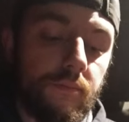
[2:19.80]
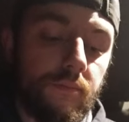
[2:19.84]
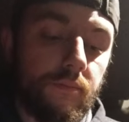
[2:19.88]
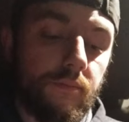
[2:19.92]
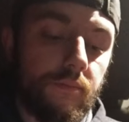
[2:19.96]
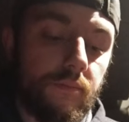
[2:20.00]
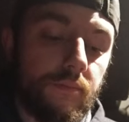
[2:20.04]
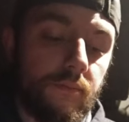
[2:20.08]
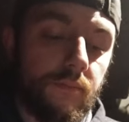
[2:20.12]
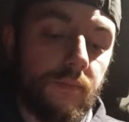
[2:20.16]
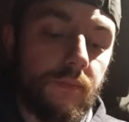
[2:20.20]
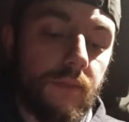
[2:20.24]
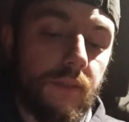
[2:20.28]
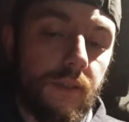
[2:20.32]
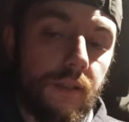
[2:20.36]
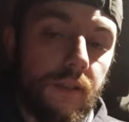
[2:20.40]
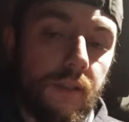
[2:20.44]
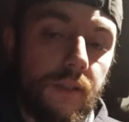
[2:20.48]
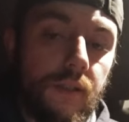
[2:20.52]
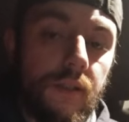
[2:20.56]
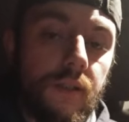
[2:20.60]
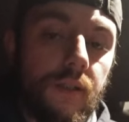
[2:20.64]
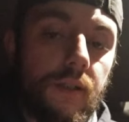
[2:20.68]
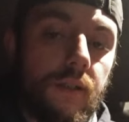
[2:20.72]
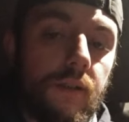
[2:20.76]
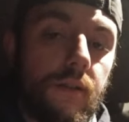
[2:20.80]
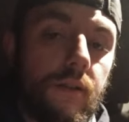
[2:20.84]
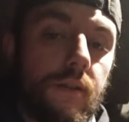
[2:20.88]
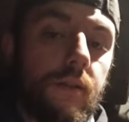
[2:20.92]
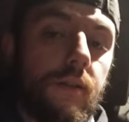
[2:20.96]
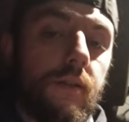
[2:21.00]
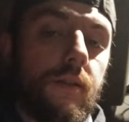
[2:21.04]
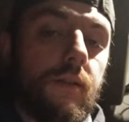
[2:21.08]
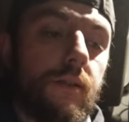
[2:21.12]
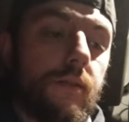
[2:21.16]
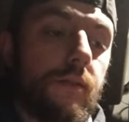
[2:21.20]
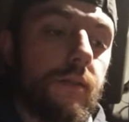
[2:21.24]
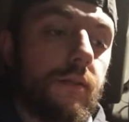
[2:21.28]

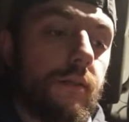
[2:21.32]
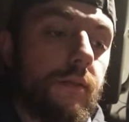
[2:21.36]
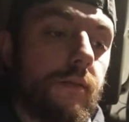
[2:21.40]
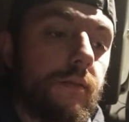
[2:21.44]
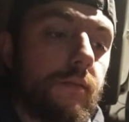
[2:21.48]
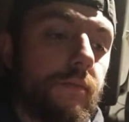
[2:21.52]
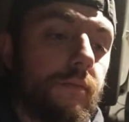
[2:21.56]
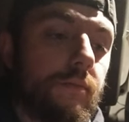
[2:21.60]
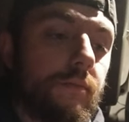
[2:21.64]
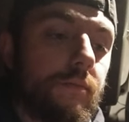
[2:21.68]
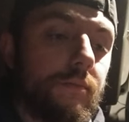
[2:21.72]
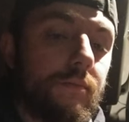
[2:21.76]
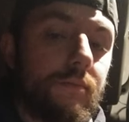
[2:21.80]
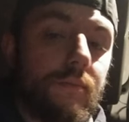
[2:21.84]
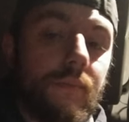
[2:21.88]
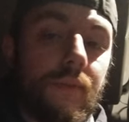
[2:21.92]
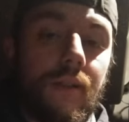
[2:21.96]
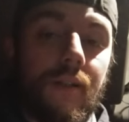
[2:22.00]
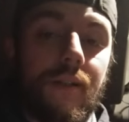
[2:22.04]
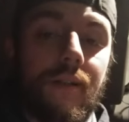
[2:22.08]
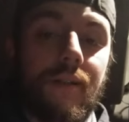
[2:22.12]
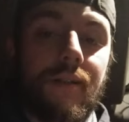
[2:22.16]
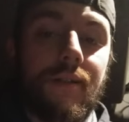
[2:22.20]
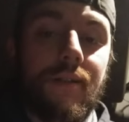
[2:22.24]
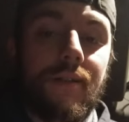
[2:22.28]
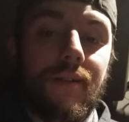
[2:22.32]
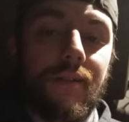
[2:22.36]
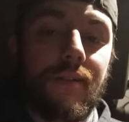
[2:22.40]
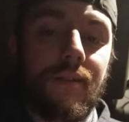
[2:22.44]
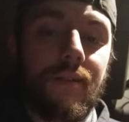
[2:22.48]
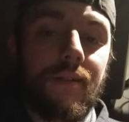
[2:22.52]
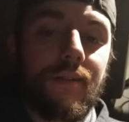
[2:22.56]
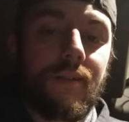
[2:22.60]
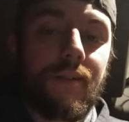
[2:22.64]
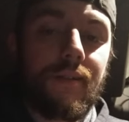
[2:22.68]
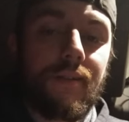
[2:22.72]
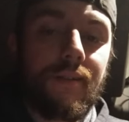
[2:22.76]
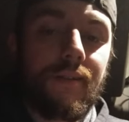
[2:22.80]

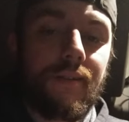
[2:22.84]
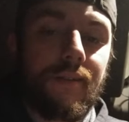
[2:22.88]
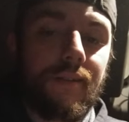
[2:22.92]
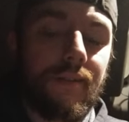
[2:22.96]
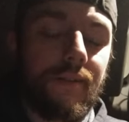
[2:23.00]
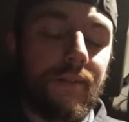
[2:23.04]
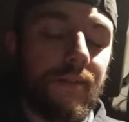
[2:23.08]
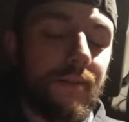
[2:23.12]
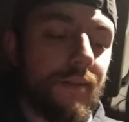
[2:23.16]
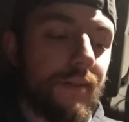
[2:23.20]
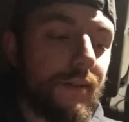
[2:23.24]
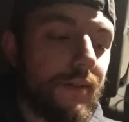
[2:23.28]
No one is speaking in this clip.